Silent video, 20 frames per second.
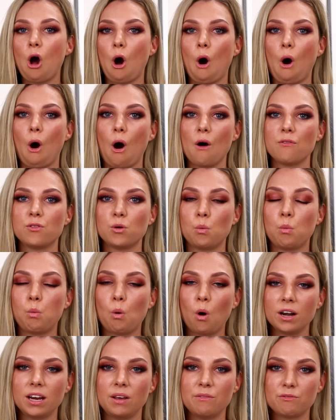of
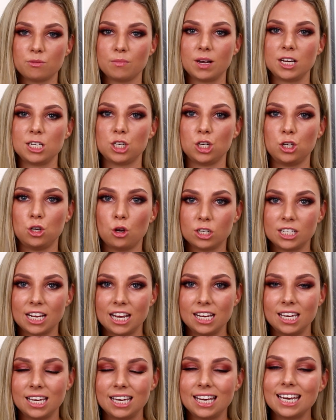what information you're
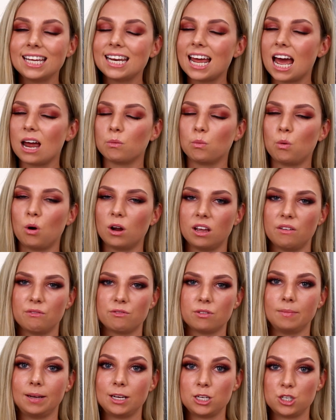taking in and what
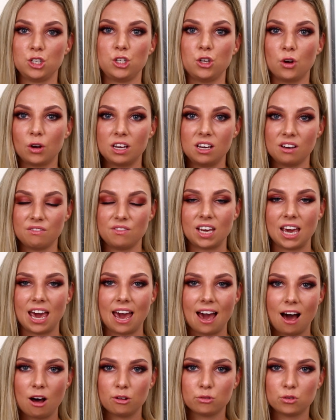information you're giving
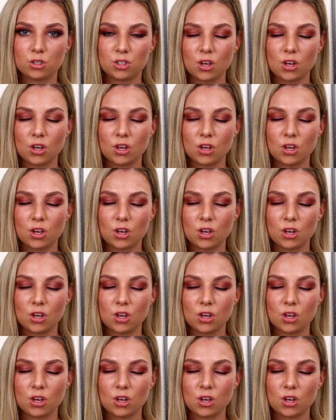out.